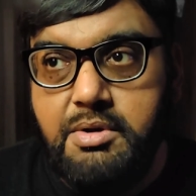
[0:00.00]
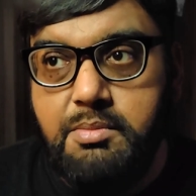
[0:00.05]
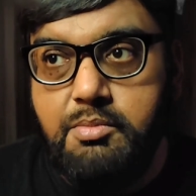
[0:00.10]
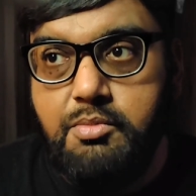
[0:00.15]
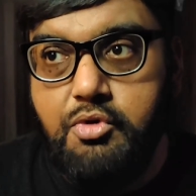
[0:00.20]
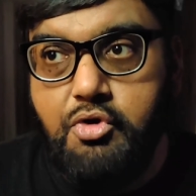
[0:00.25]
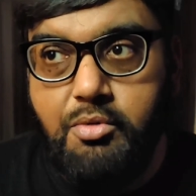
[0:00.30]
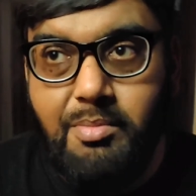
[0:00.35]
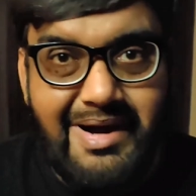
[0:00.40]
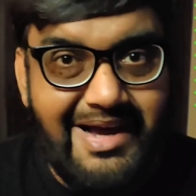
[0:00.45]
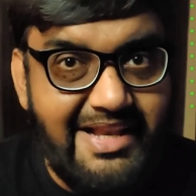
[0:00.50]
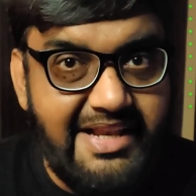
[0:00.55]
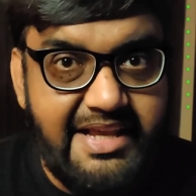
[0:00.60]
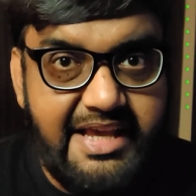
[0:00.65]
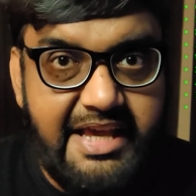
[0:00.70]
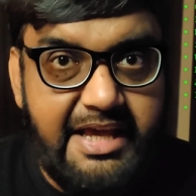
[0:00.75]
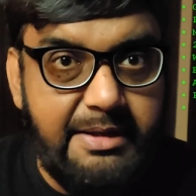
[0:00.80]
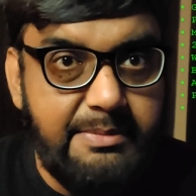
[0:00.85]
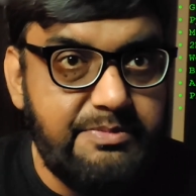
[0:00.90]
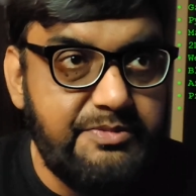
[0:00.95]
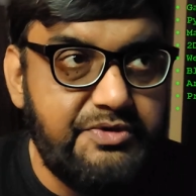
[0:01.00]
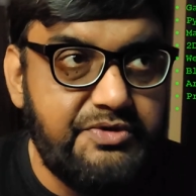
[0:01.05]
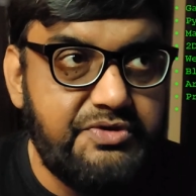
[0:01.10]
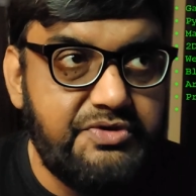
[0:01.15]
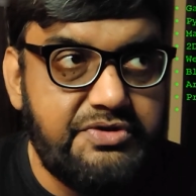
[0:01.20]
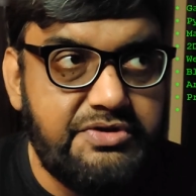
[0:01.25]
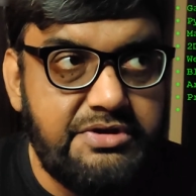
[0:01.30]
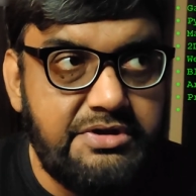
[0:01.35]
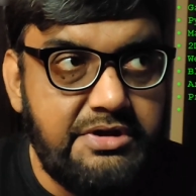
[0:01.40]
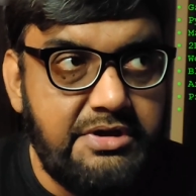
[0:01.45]
mobile
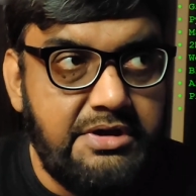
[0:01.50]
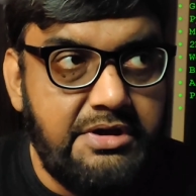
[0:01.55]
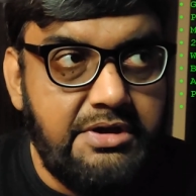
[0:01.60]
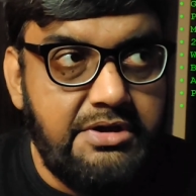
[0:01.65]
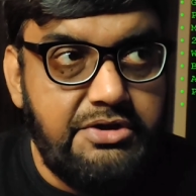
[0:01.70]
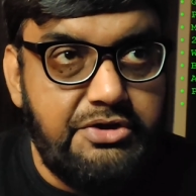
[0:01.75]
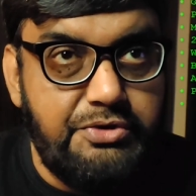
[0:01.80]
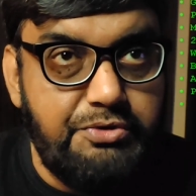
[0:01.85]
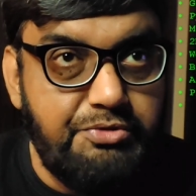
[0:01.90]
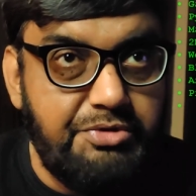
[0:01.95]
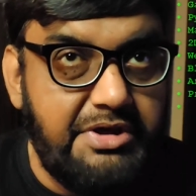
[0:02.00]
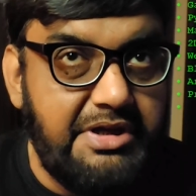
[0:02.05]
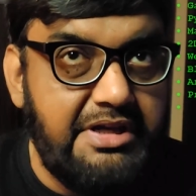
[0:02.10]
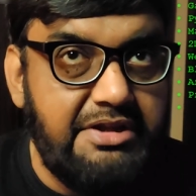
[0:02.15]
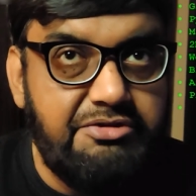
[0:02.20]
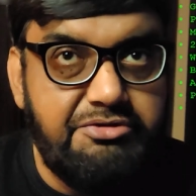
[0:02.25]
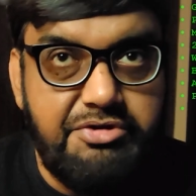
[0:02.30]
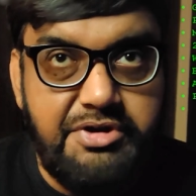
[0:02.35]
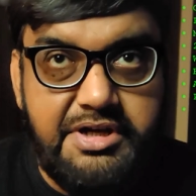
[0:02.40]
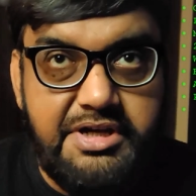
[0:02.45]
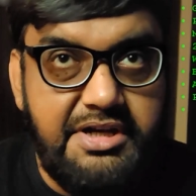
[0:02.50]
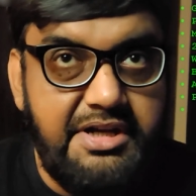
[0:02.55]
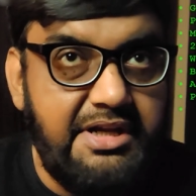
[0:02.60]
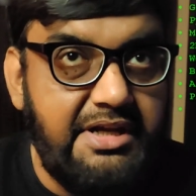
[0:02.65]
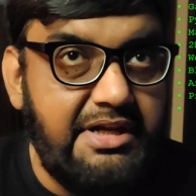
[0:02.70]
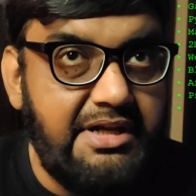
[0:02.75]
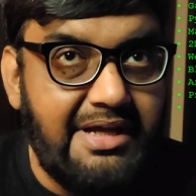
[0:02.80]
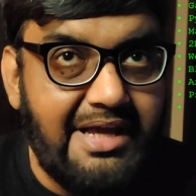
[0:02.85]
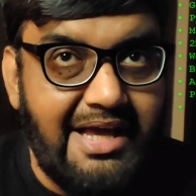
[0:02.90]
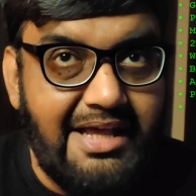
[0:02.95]
games, 2D,
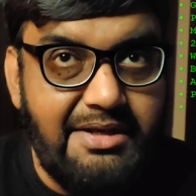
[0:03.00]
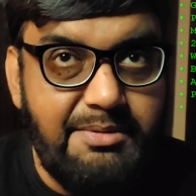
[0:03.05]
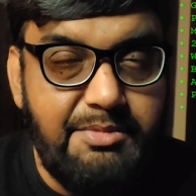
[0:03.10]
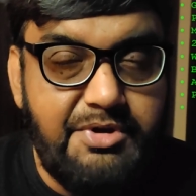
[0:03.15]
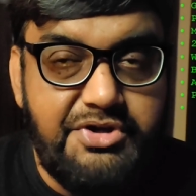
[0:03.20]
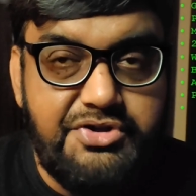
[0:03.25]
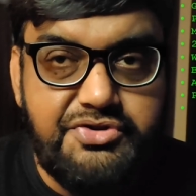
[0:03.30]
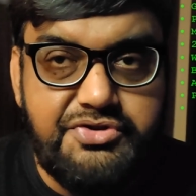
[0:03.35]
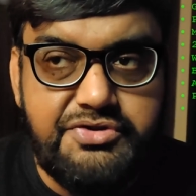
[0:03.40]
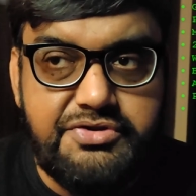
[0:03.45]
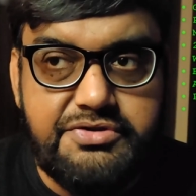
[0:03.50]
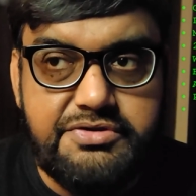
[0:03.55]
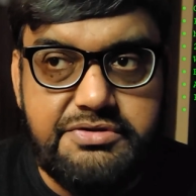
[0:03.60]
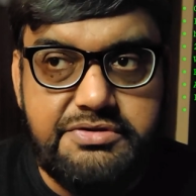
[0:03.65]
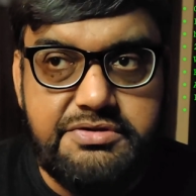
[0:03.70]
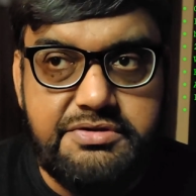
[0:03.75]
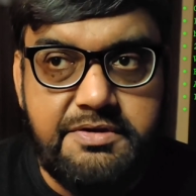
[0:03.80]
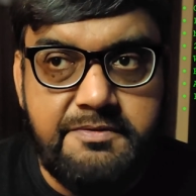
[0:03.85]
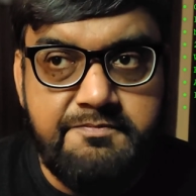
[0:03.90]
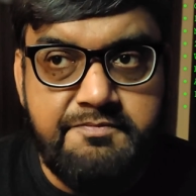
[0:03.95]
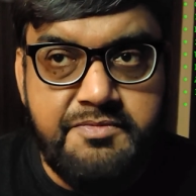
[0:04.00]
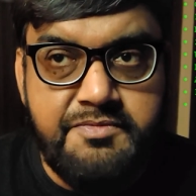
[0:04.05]
3D animations,